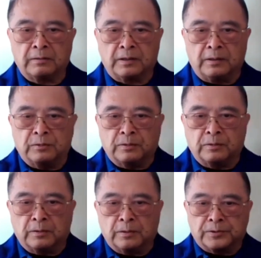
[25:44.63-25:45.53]
heel
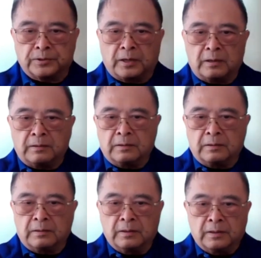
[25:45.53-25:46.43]
goes up.
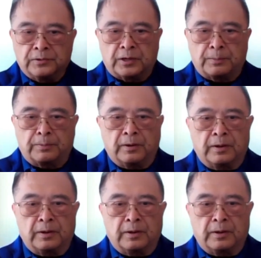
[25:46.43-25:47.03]
separate.